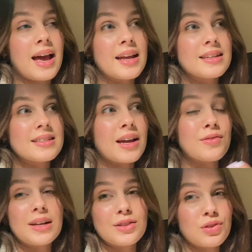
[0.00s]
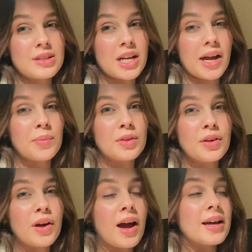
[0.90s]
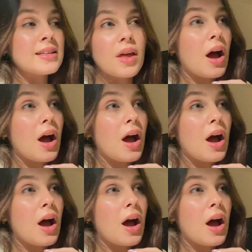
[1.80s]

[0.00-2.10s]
and I really enjoyed chatting with you guys.